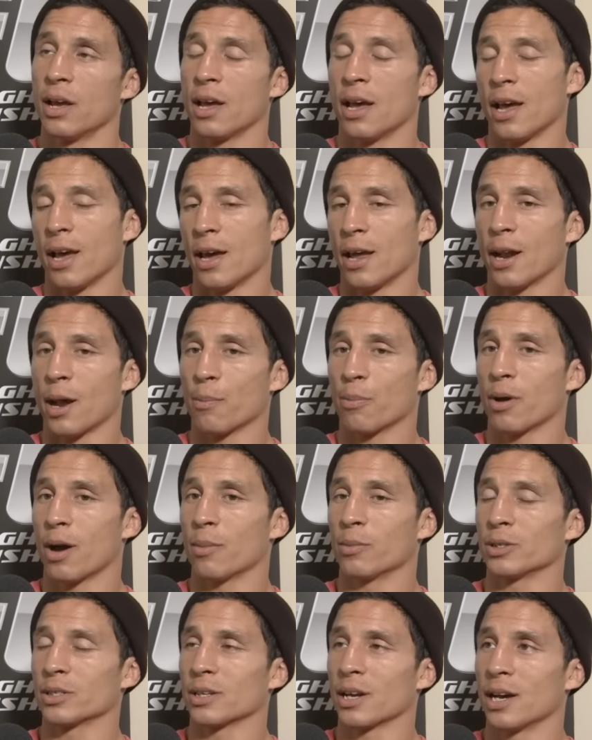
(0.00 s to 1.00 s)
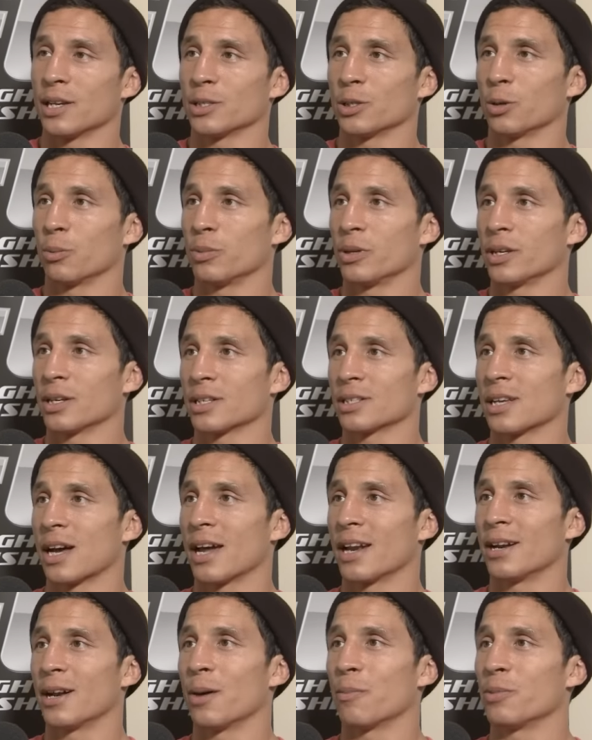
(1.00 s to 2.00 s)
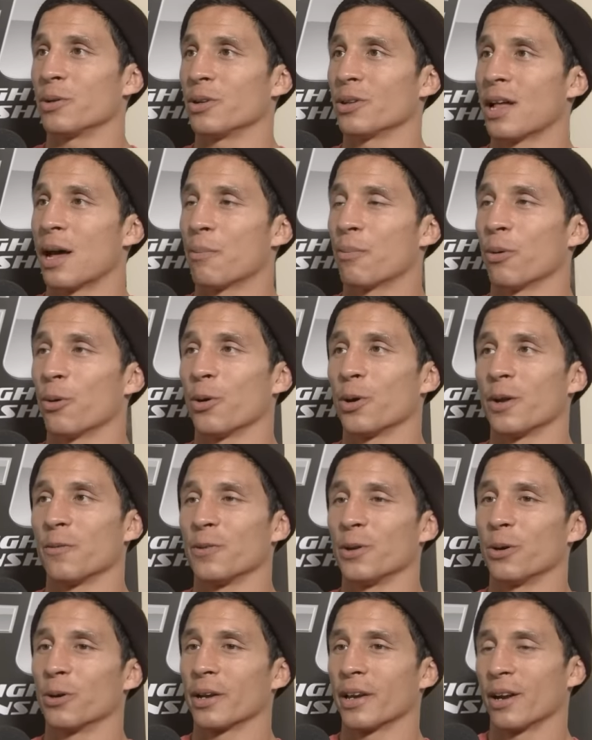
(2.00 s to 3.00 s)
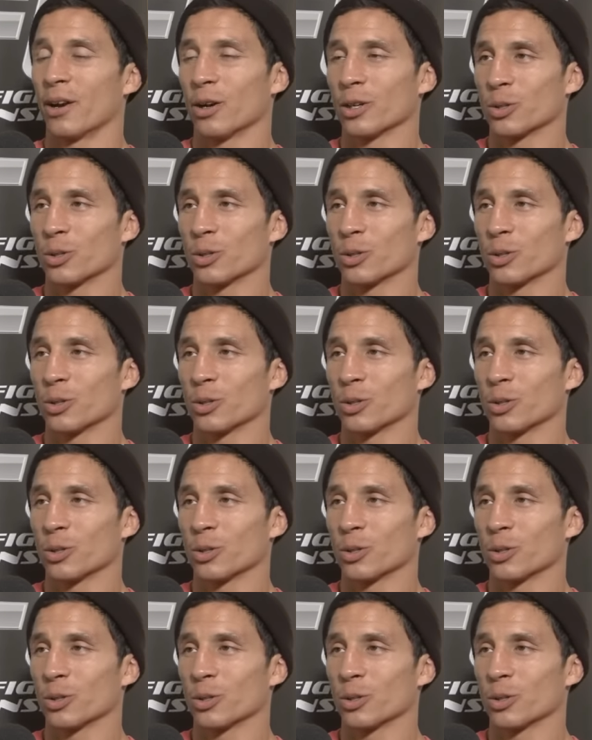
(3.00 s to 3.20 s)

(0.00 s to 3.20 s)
And I promise, guys, it'll be exciting up until that point. If you don't get all